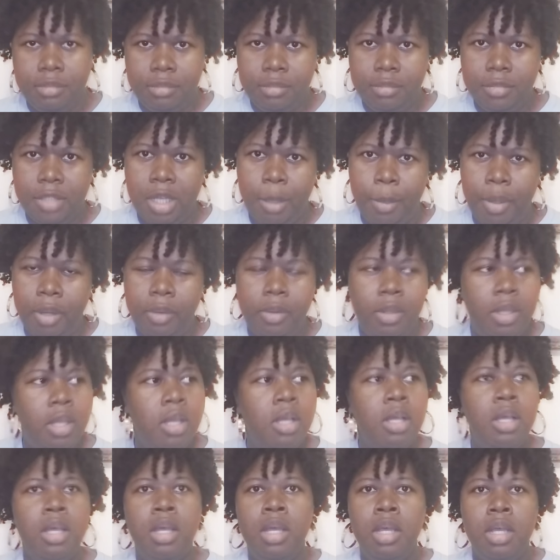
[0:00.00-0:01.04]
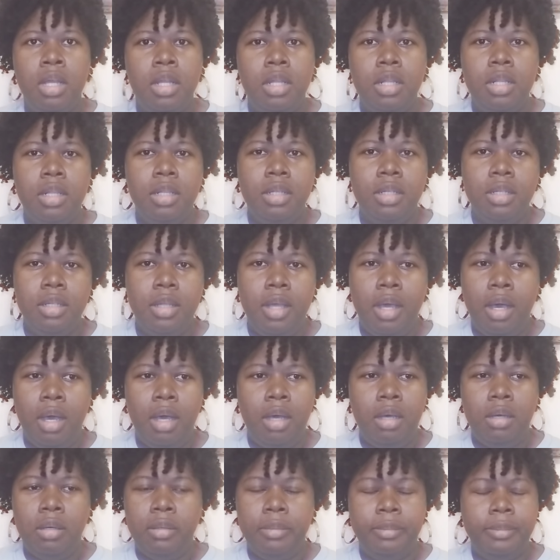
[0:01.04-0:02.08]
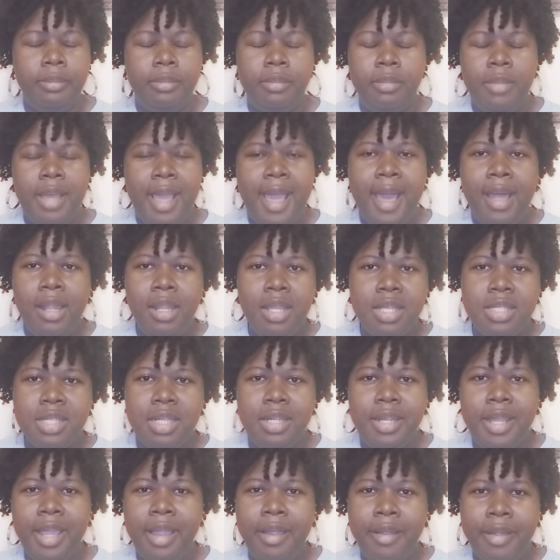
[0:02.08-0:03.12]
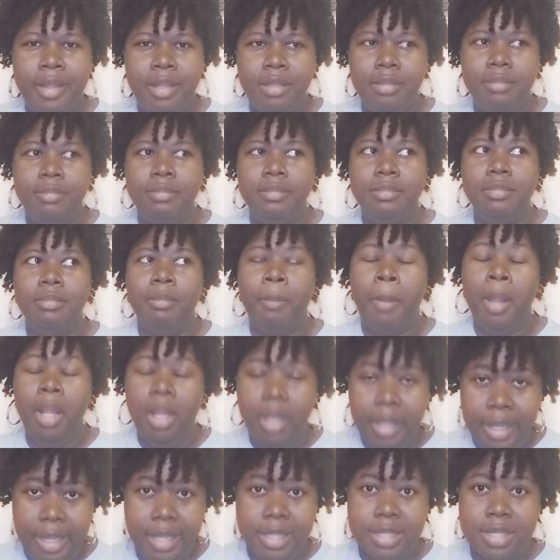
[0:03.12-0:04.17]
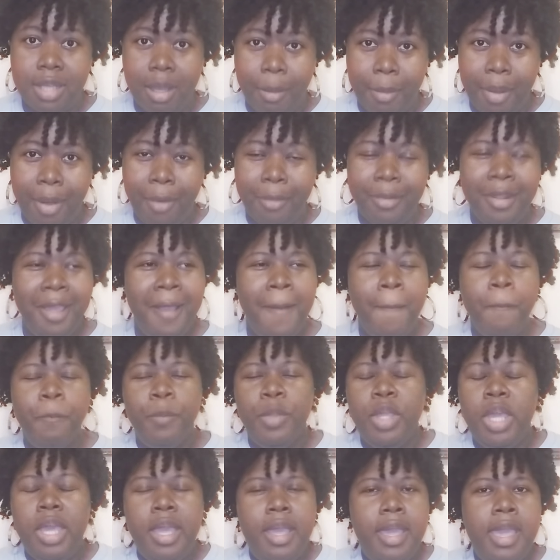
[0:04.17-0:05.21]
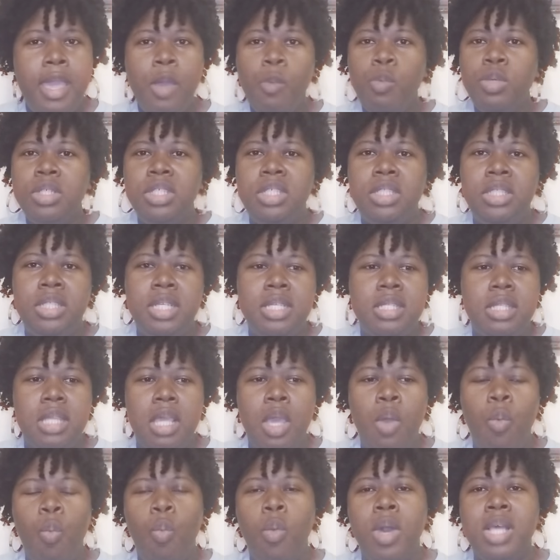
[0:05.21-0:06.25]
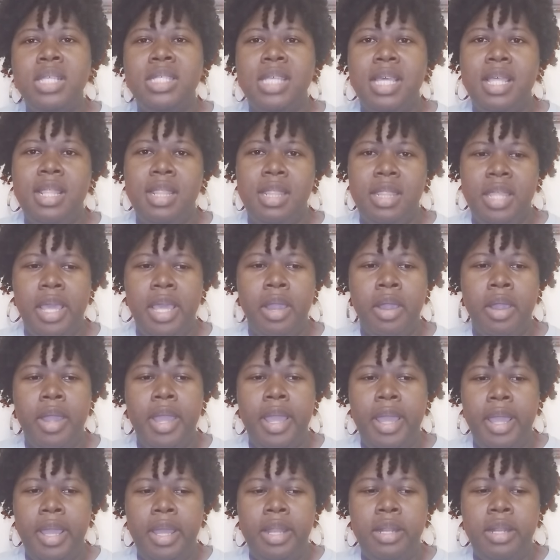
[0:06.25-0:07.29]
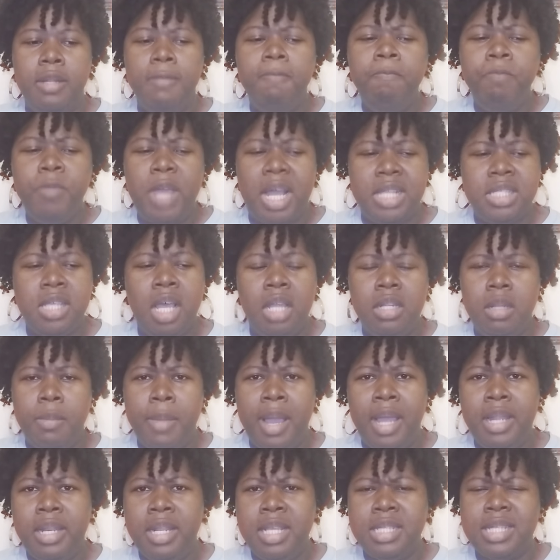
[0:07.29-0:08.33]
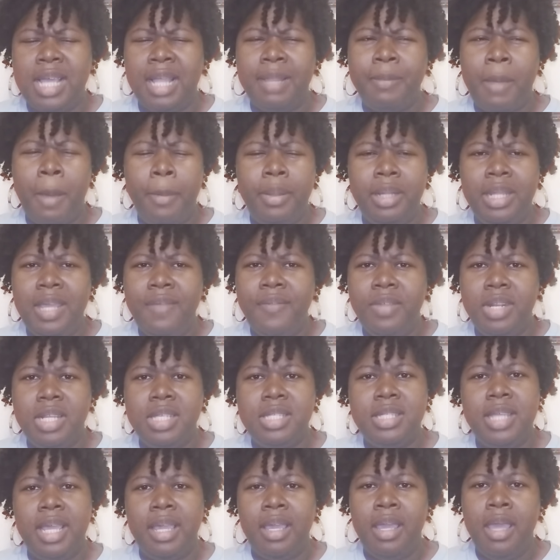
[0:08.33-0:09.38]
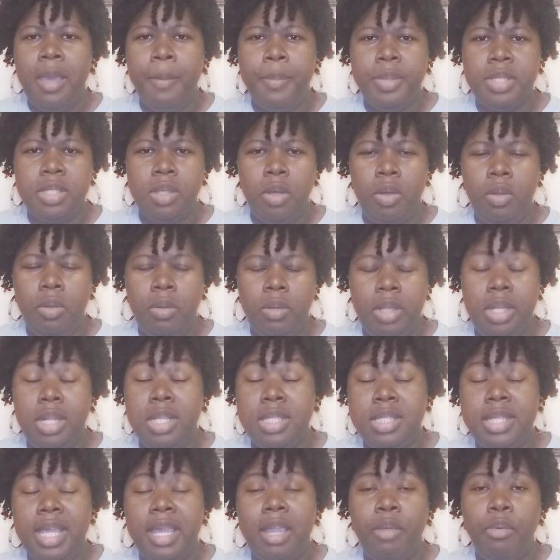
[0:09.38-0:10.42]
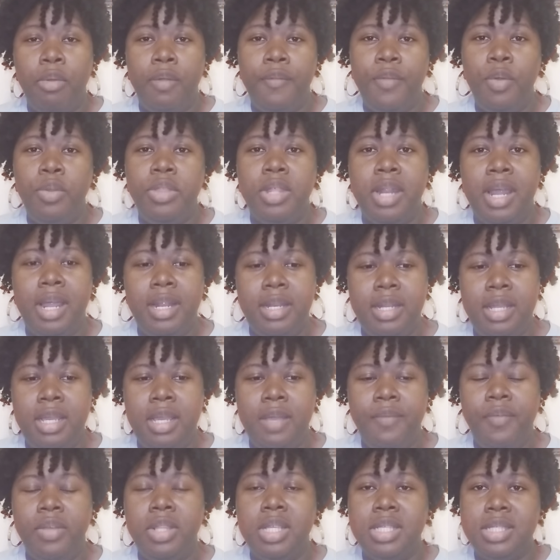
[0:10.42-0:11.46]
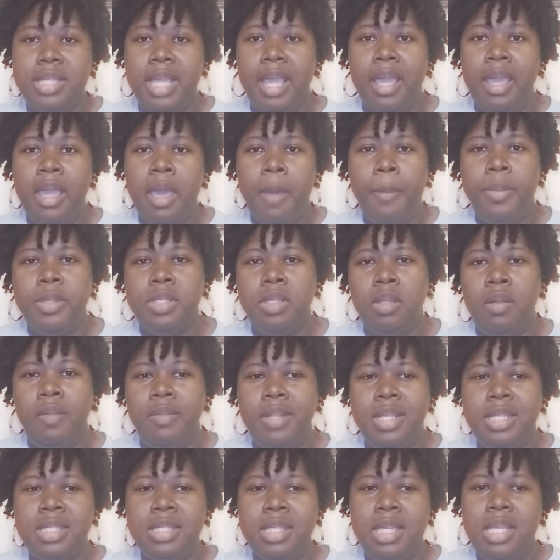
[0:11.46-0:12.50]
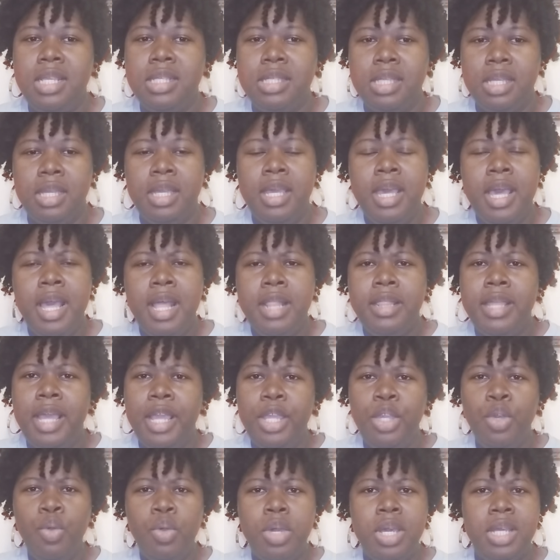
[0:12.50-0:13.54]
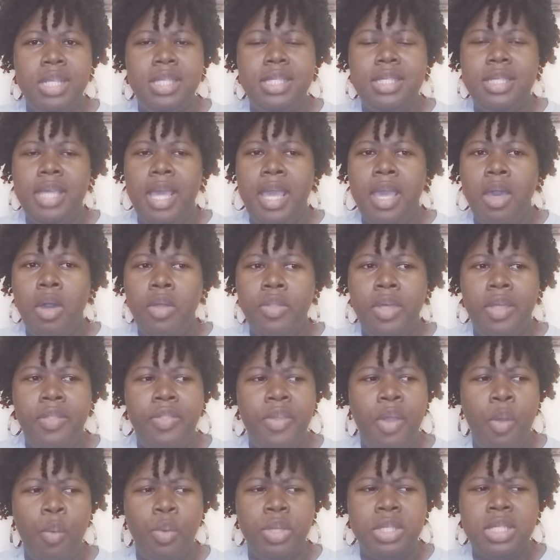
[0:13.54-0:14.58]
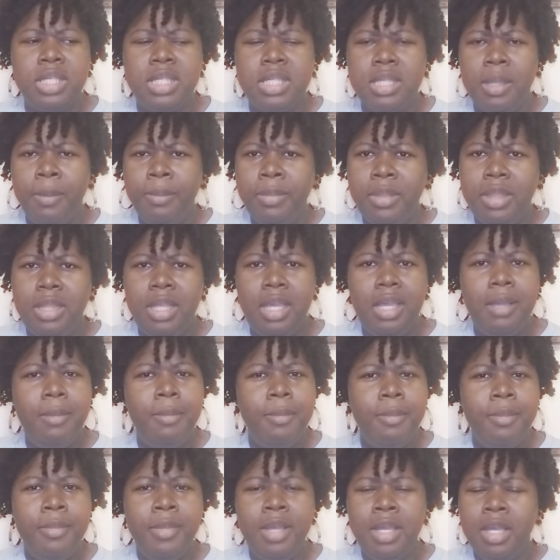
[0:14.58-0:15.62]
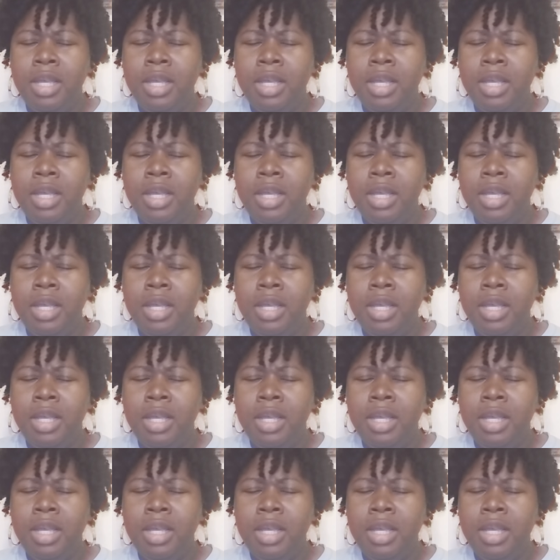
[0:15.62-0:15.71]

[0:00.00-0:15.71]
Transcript: Come on. Um, Alex and Derek, please come on. It was just, it wasn't there. And I talked about this, I, I believe, in the second episode, in the second review that I did for the second episode of this season, that you could tell that there was something